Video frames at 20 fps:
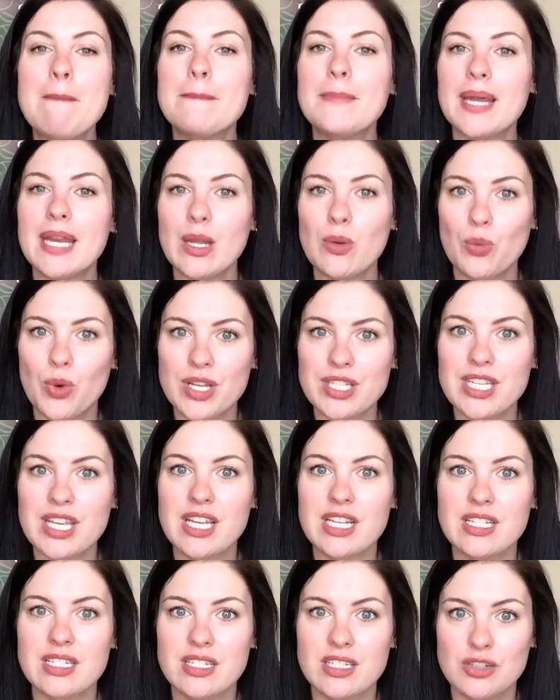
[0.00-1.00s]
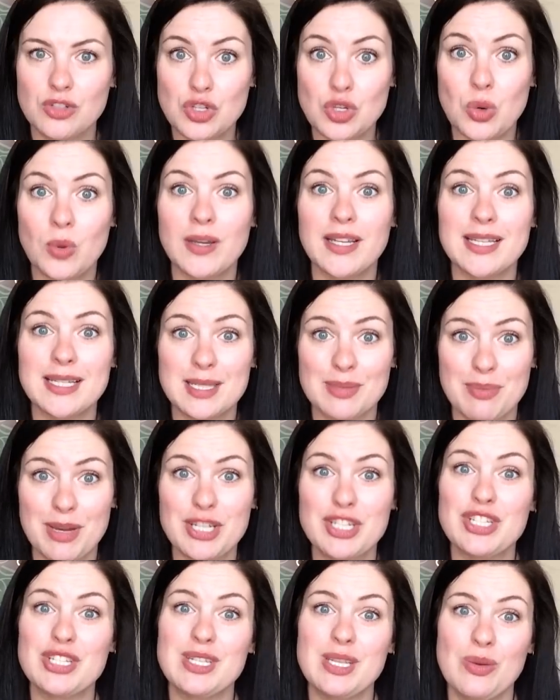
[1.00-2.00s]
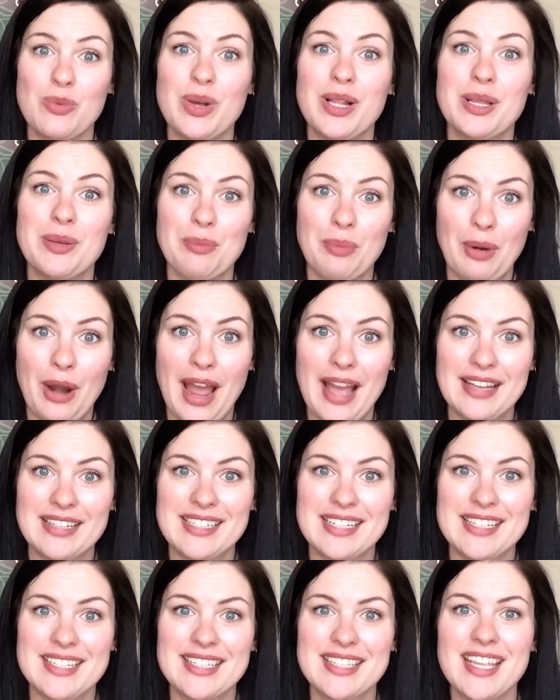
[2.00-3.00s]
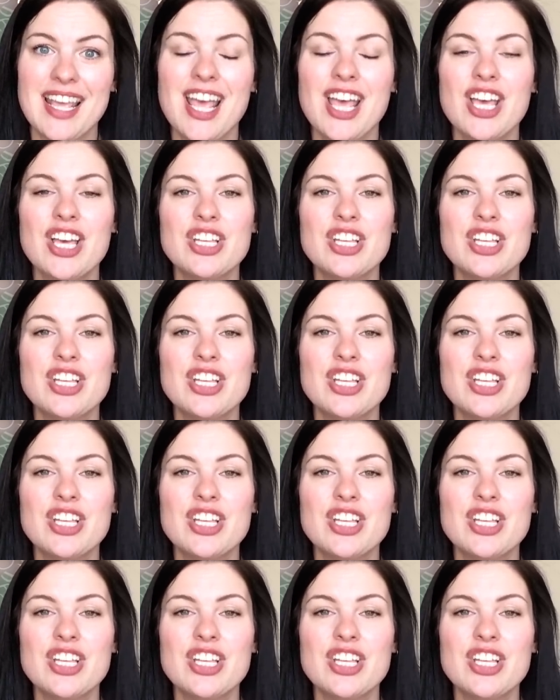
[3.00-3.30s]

but he wasn't doing as much as he will in practice.